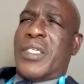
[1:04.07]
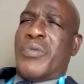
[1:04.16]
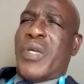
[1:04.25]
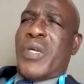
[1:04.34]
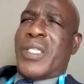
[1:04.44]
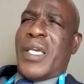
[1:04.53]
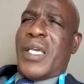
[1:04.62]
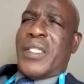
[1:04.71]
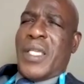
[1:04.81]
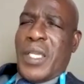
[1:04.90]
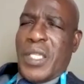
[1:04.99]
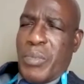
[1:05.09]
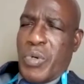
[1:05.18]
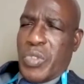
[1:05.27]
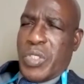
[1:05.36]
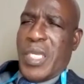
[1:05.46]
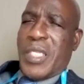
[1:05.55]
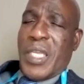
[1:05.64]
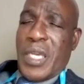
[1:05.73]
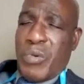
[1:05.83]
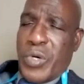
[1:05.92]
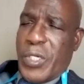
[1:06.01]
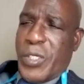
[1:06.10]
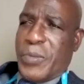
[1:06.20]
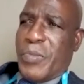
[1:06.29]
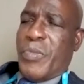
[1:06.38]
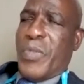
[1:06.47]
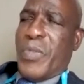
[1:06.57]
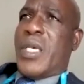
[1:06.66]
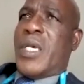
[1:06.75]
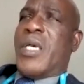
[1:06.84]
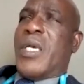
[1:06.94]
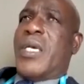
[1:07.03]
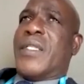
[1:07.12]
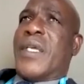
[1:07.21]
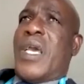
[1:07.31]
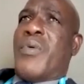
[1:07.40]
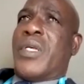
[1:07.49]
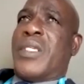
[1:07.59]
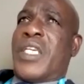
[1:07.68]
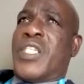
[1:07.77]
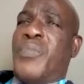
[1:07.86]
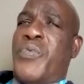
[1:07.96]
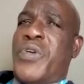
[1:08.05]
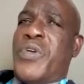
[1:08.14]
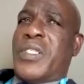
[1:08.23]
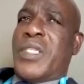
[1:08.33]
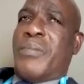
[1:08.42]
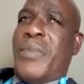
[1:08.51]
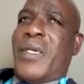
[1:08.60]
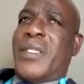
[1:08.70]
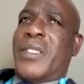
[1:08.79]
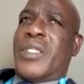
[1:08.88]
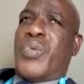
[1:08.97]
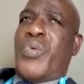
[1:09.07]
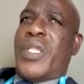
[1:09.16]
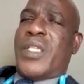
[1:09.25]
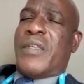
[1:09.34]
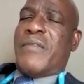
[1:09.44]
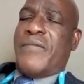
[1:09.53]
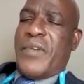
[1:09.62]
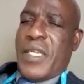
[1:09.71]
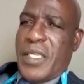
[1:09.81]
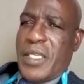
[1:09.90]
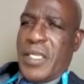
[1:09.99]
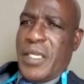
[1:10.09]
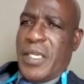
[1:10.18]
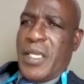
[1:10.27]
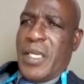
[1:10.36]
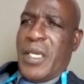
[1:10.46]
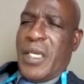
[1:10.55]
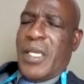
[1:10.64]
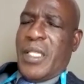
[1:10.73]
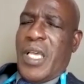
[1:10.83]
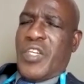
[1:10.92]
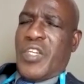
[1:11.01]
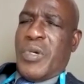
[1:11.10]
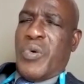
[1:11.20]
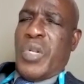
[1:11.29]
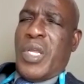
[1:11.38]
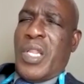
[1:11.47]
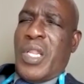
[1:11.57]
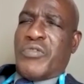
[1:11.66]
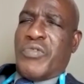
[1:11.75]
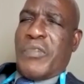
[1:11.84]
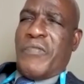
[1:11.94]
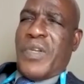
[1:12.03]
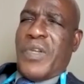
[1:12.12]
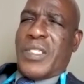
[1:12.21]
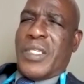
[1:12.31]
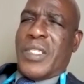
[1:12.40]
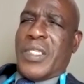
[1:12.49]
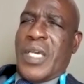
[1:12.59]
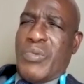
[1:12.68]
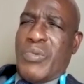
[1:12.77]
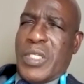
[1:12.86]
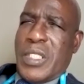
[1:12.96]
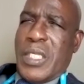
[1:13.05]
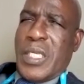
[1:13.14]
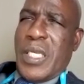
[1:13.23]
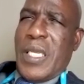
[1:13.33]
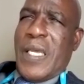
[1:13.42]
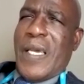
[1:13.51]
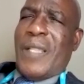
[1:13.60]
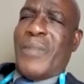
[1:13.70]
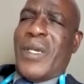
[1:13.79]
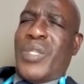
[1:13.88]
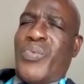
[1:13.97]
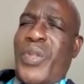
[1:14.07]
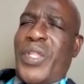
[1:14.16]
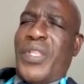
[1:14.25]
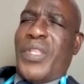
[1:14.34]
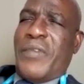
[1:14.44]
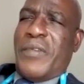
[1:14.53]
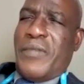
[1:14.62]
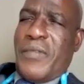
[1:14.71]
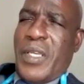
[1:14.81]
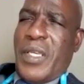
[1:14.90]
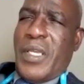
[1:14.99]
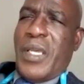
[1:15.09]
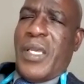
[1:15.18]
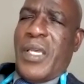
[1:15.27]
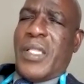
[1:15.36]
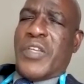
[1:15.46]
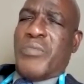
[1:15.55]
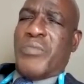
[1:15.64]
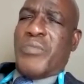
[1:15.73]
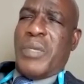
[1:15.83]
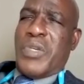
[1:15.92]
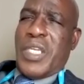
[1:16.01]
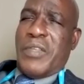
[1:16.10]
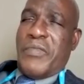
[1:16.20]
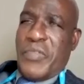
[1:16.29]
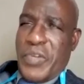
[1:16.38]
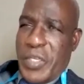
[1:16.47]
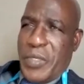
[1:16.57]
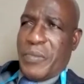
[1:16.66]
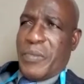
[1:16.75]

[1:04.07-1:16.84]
the, what they are thinking about, the entire world. Taiwan has expressed that by 2040, there should be only electric vehicles in Taiwan, and by 2050, they should be emission free.